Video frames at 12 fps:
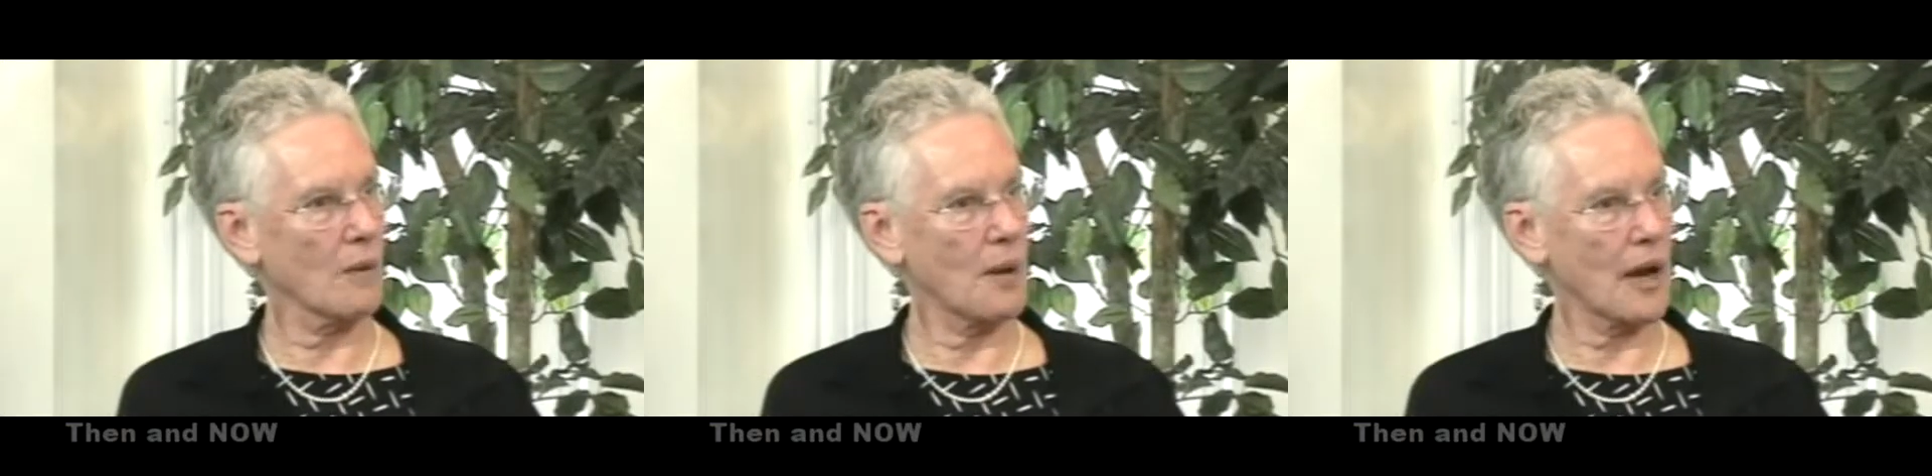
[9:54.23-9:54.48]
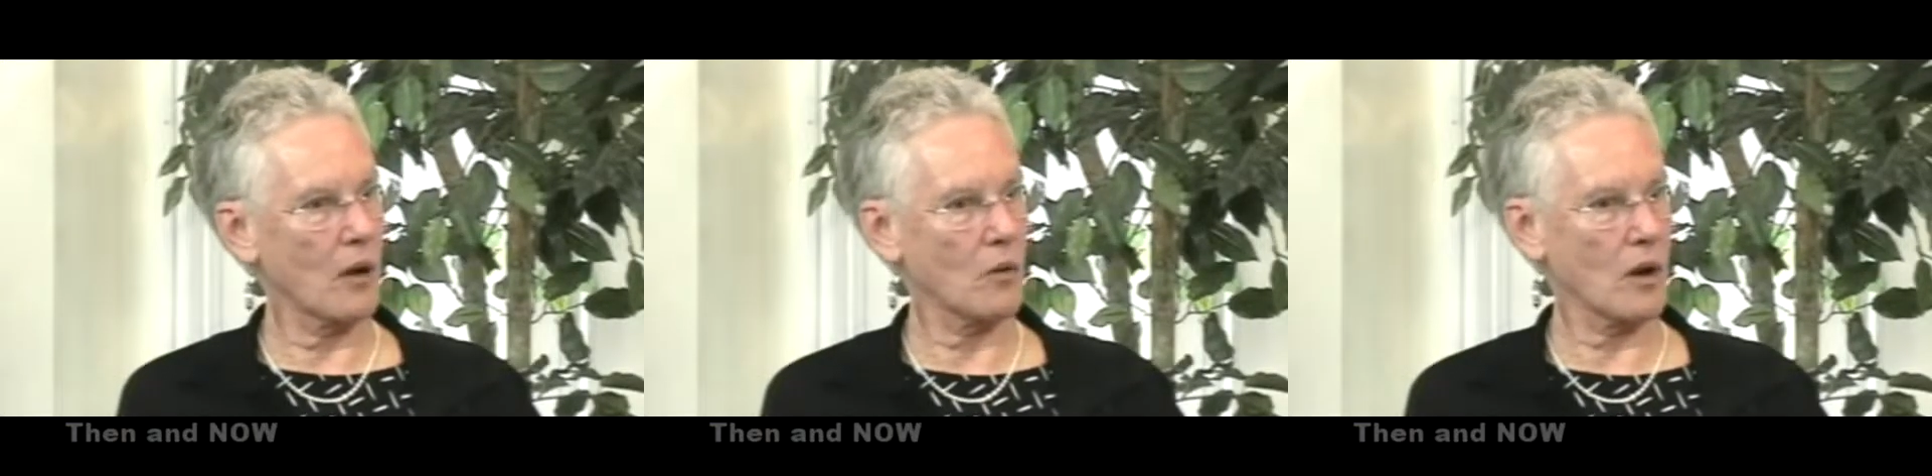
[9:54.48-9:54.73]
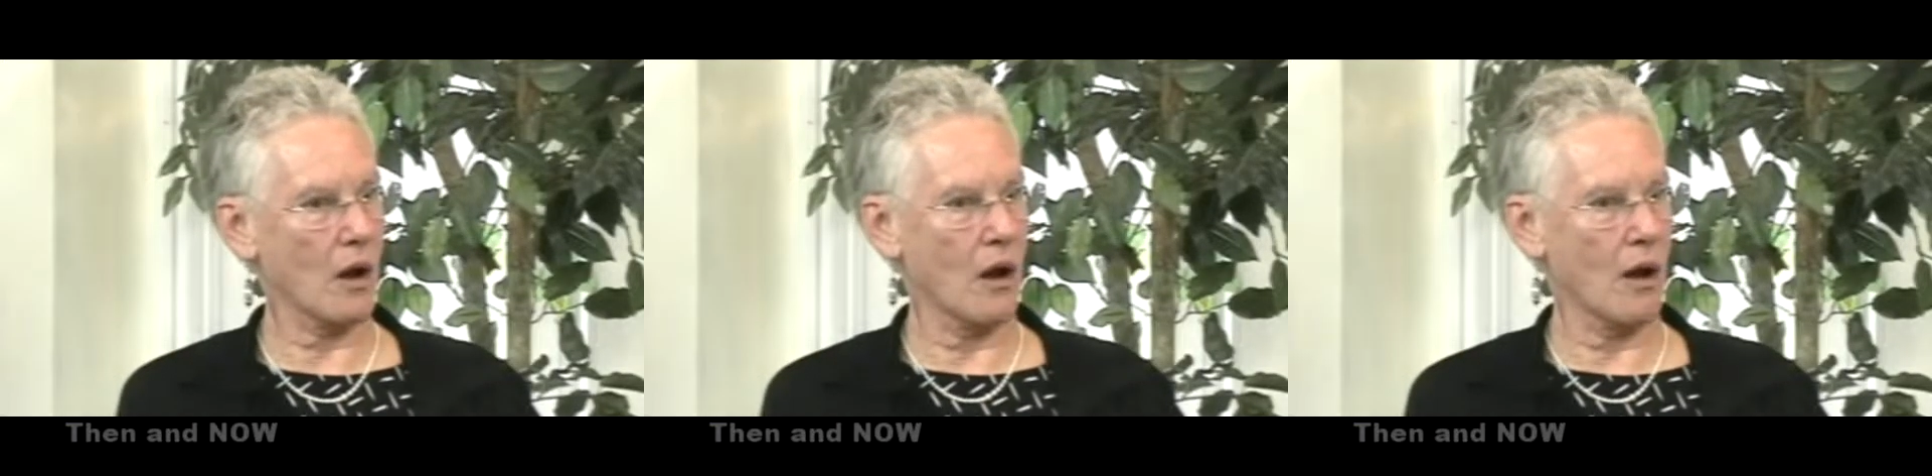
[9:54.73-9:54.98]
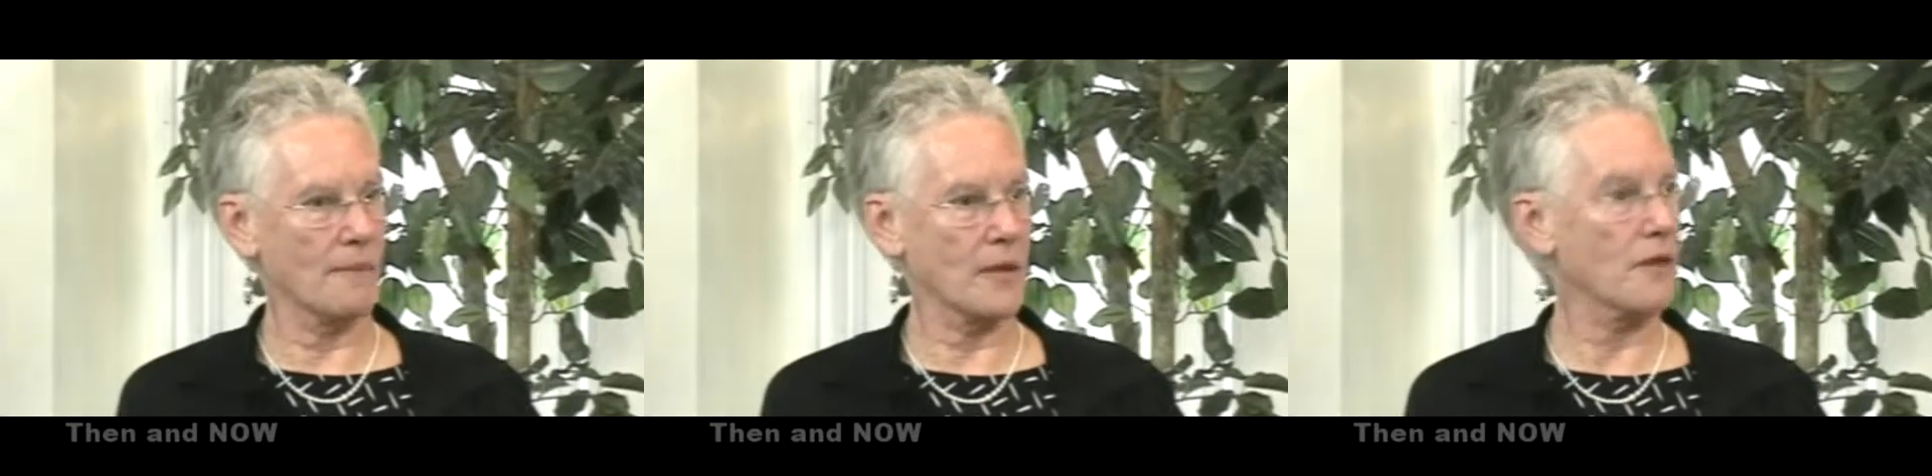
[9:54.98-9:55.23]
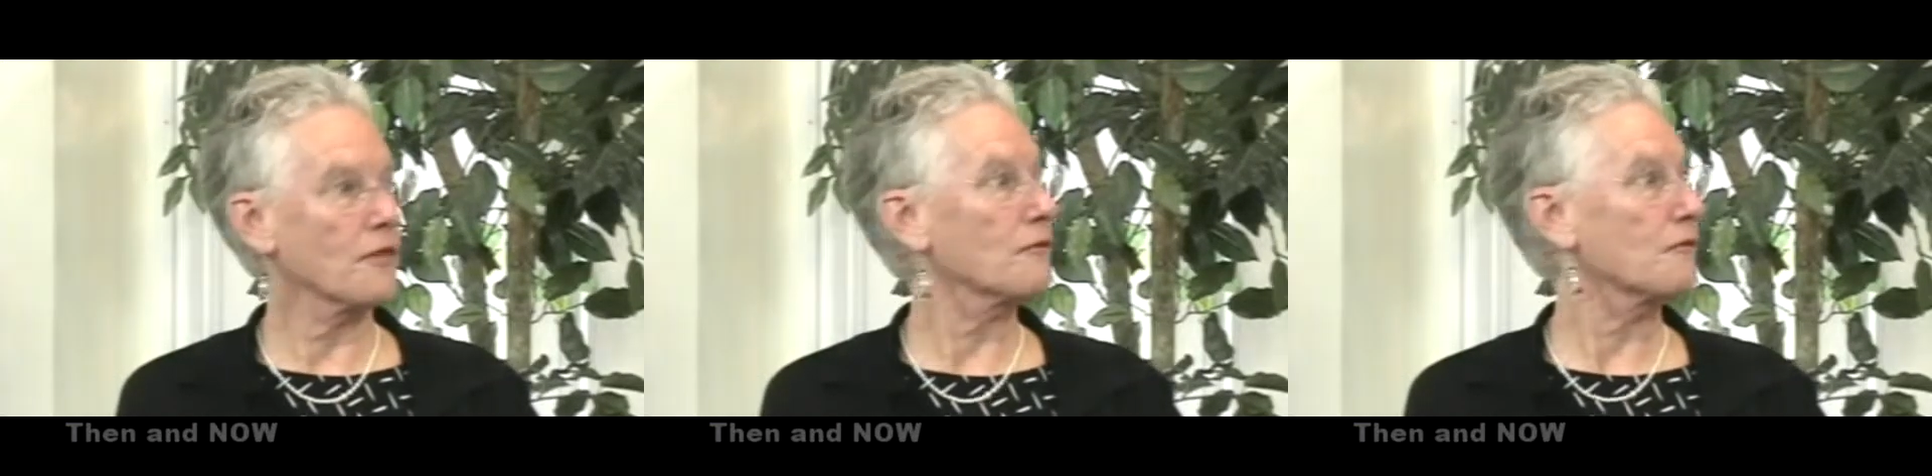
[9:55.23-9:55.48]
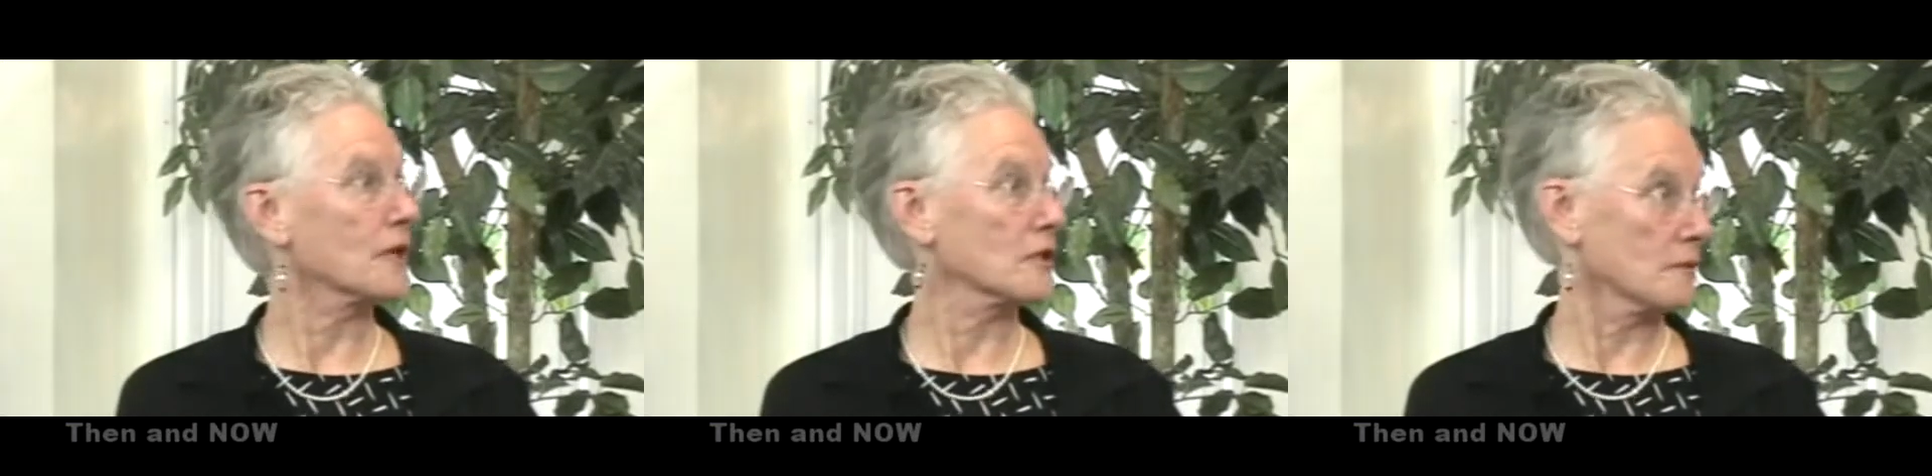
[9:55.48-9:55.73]
about the
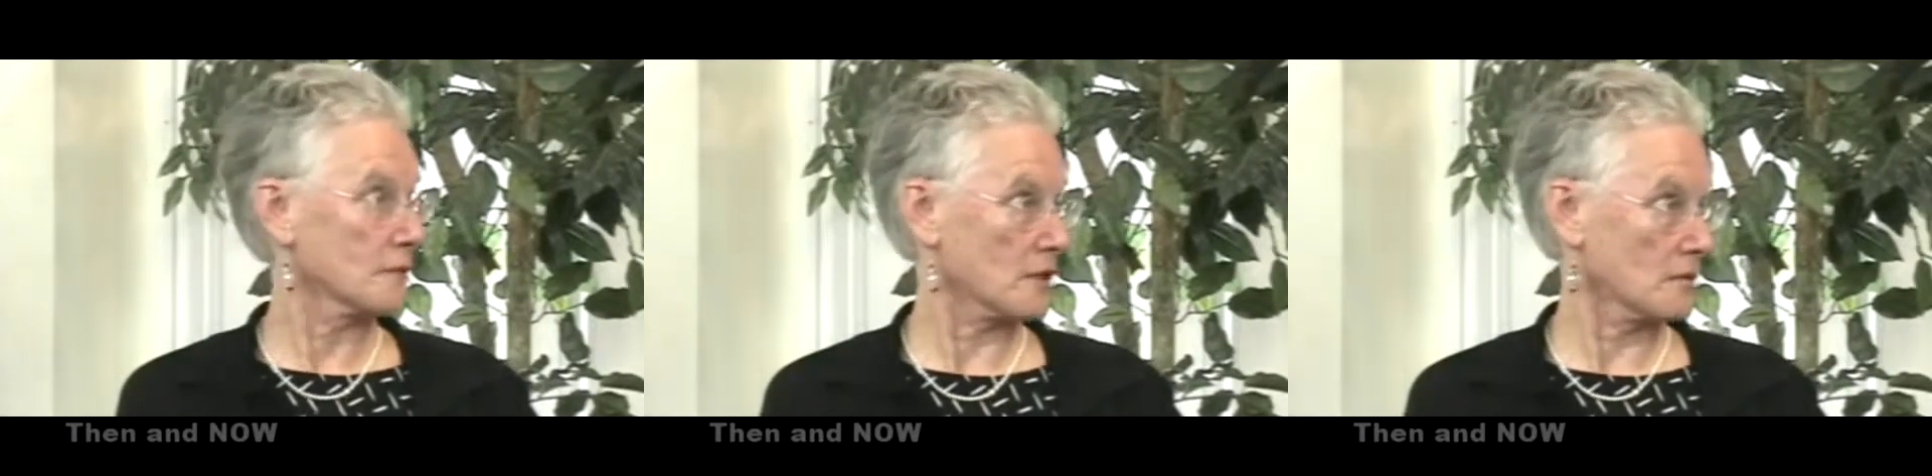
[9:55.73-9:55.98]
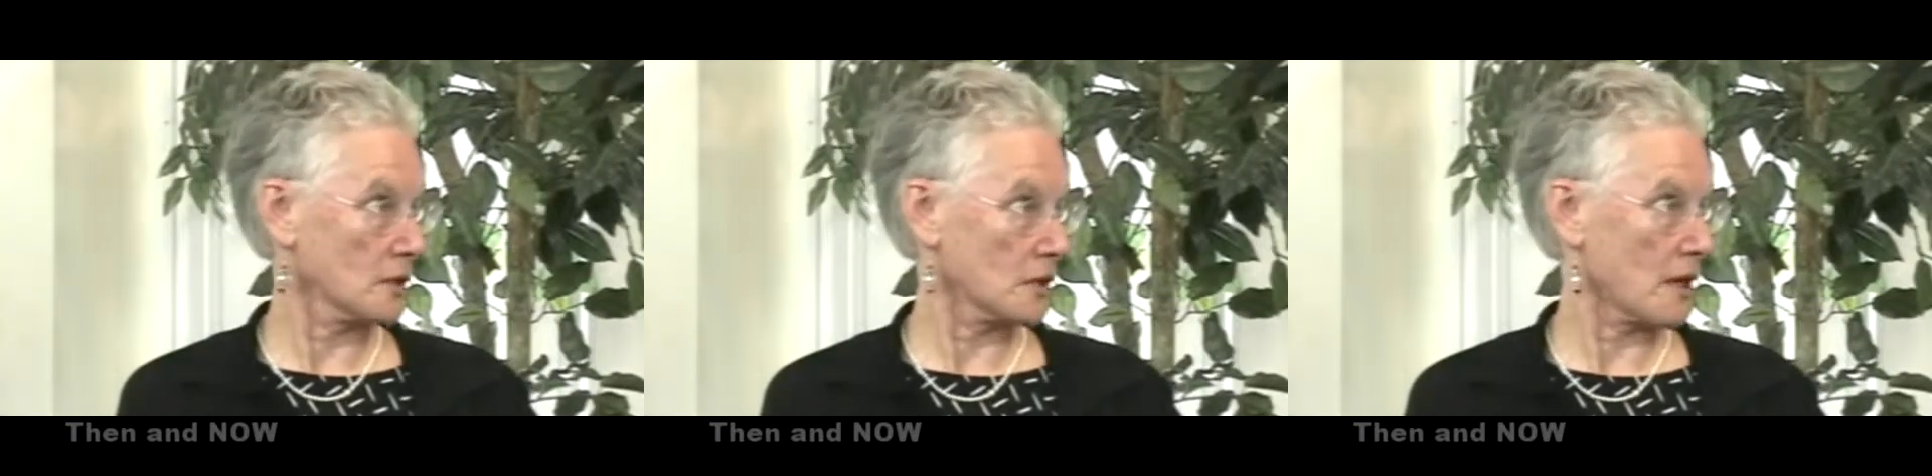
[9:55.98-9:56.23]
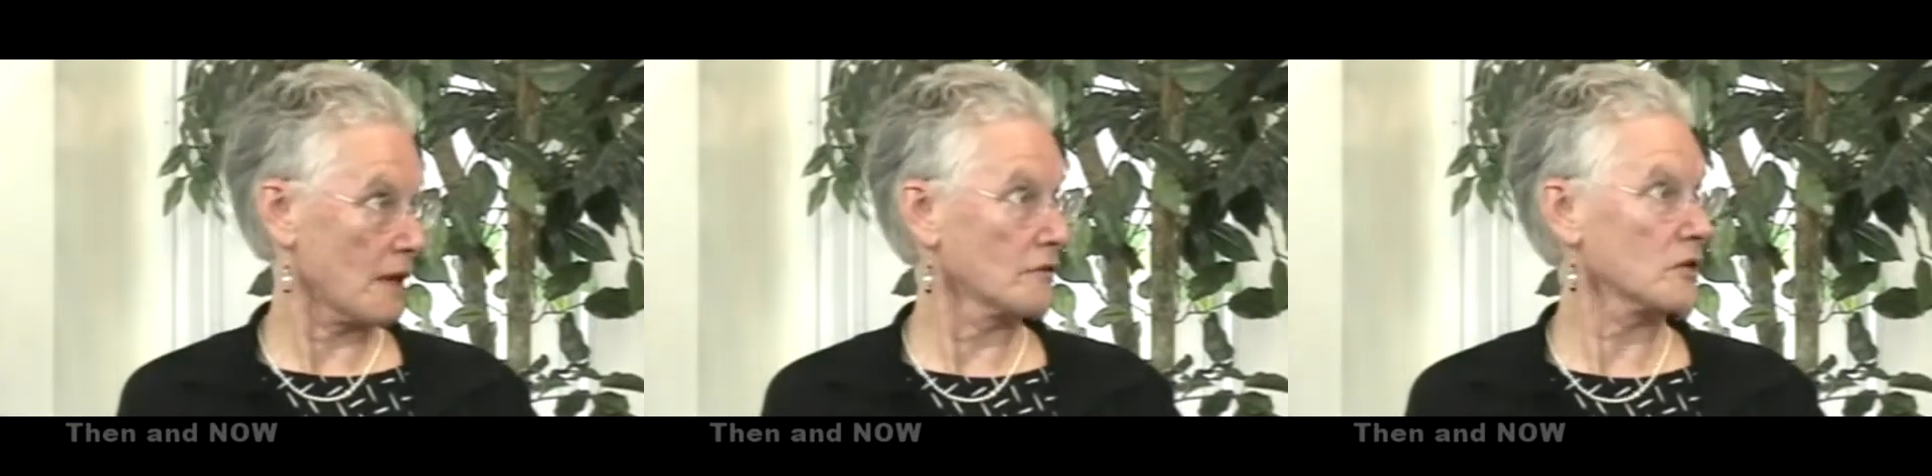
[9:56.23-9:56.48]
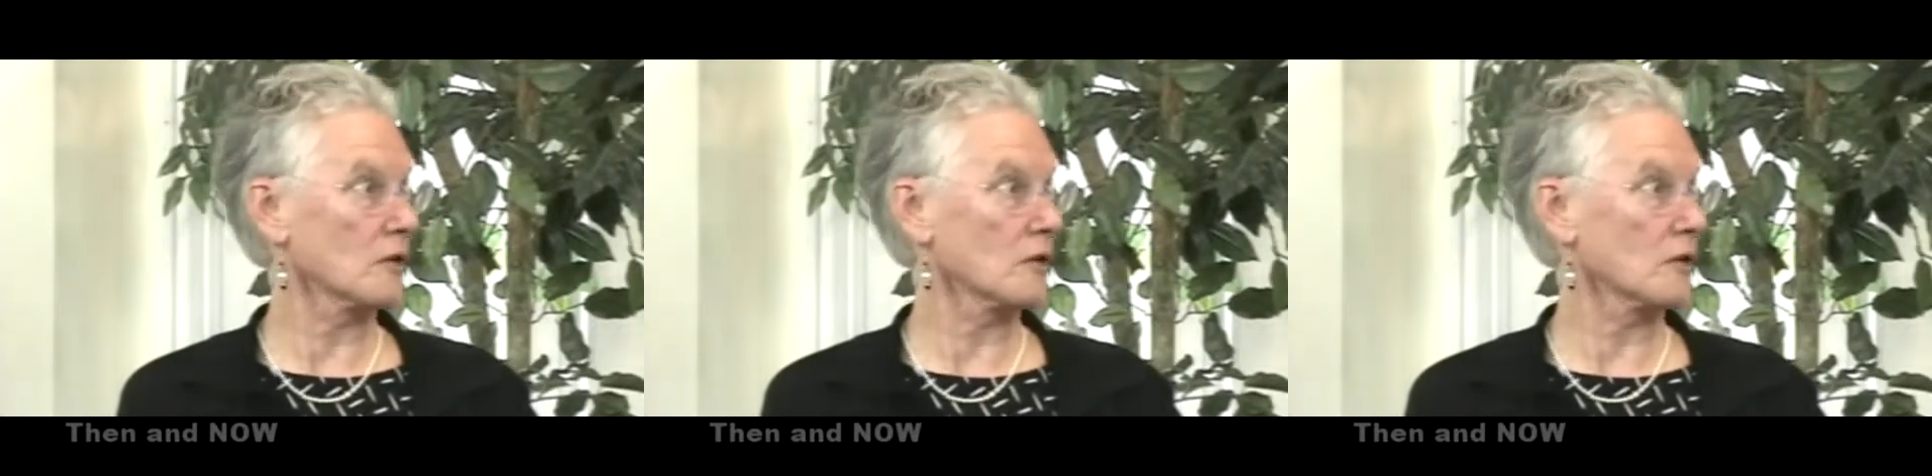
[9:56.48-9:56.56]
victims themselves,